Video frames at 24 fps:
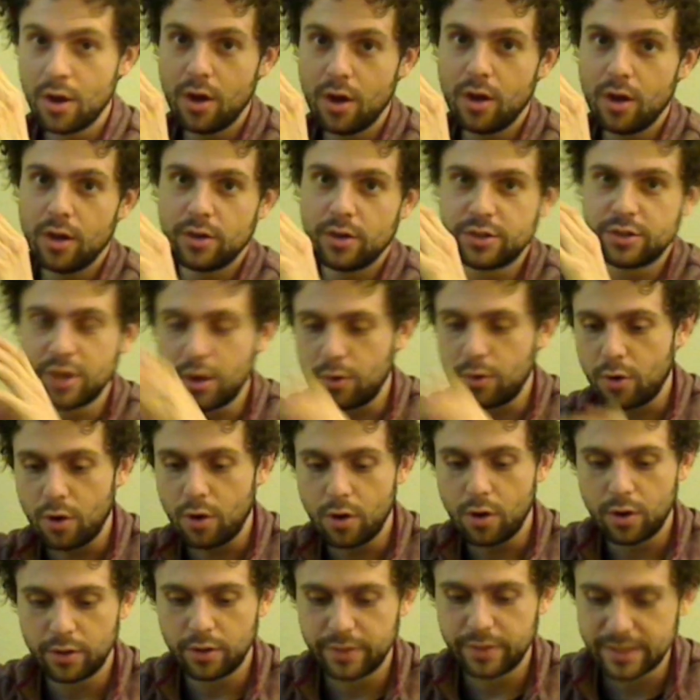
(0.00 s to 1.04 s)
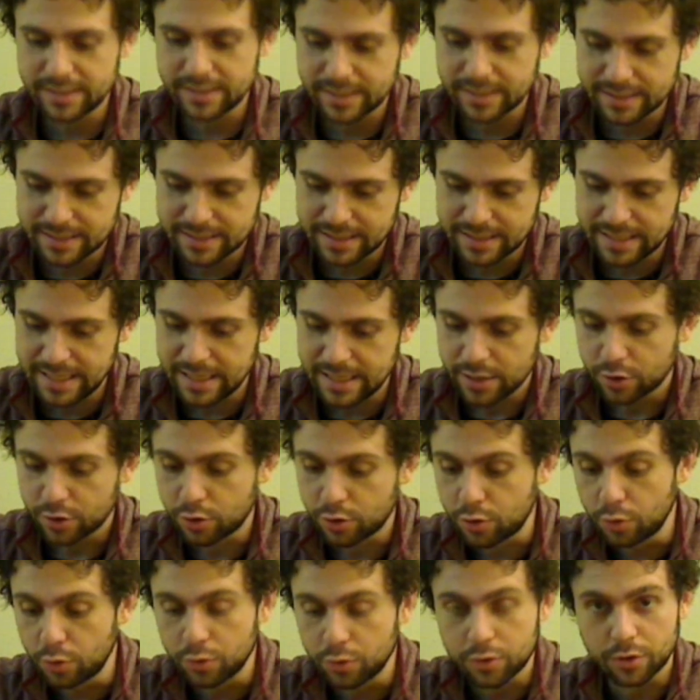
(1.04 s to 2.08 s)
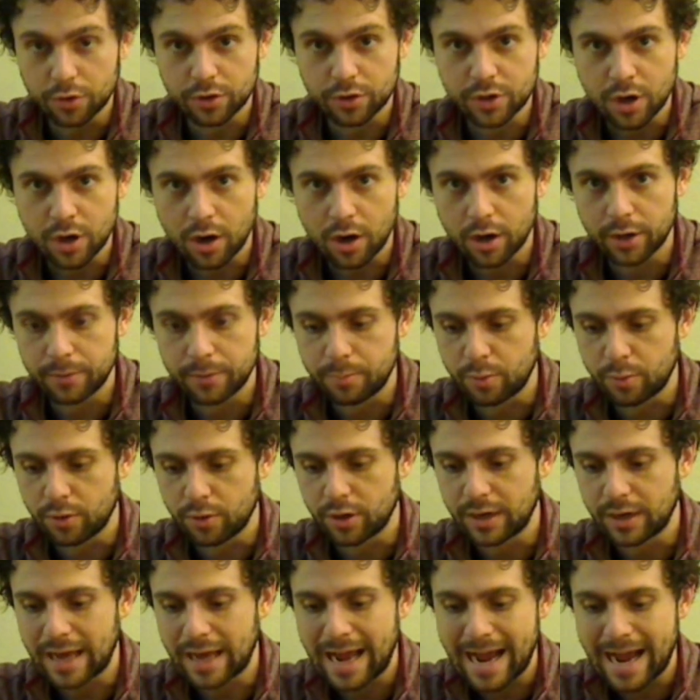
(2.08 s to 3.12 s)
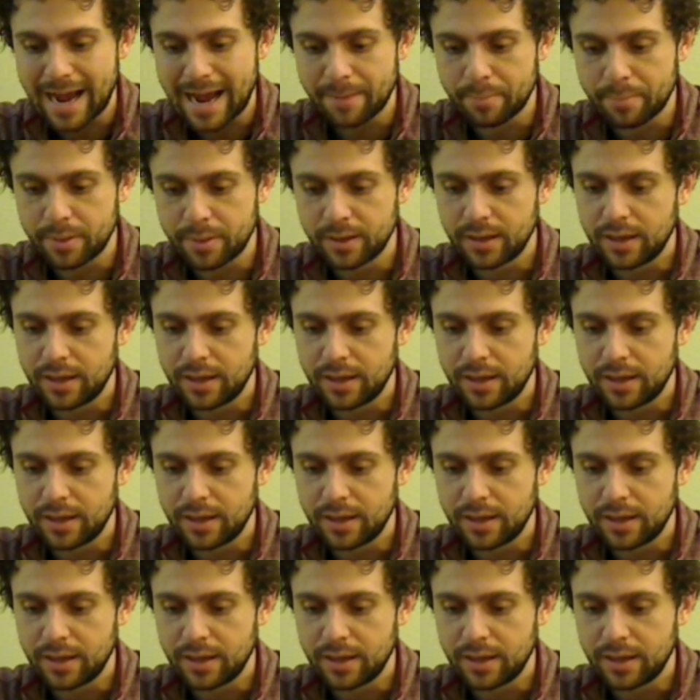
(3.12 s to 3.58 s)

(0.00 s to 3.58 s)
So this is the Google Cardboard app.